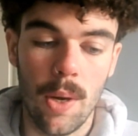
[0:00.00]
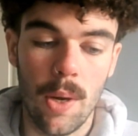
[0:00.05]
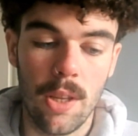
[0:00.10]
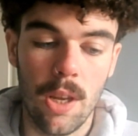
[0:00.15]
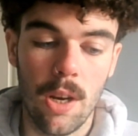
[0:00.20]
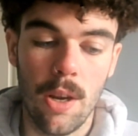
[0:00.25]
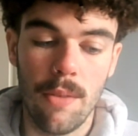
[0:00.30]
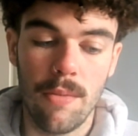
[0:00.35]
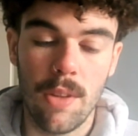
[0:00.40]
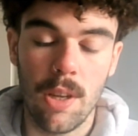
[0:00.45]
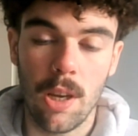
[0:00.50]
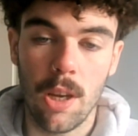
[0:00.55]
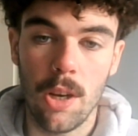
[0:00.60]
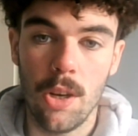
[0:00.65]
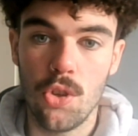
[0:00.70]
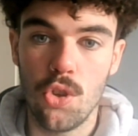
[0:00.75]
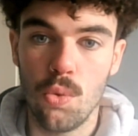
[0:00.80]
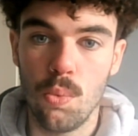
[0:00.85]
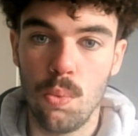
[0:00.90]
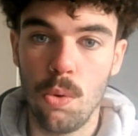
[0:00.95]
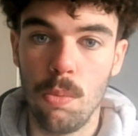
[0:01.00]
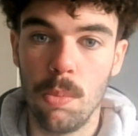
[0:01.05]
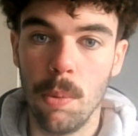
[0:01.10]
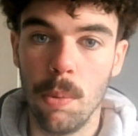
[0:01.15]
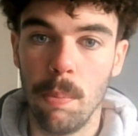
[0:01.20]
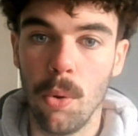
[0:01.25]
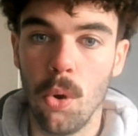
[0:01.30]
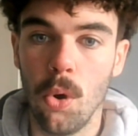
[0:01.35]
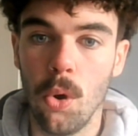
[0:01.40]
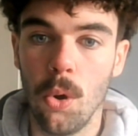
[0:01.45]
I don't know if they're going to swoop the
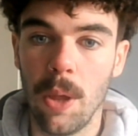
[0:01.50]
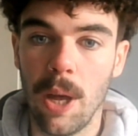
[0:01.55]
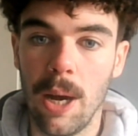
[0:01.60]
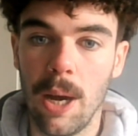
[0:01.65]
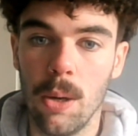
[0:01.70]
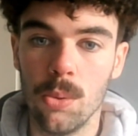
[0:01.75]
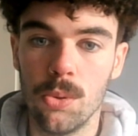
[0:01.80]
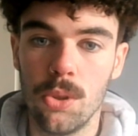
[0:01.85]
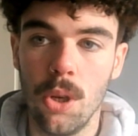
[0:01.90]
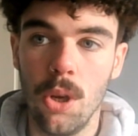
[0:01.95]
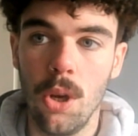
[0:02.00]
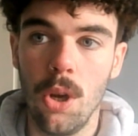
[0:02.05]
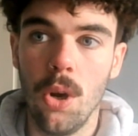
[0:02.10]
board out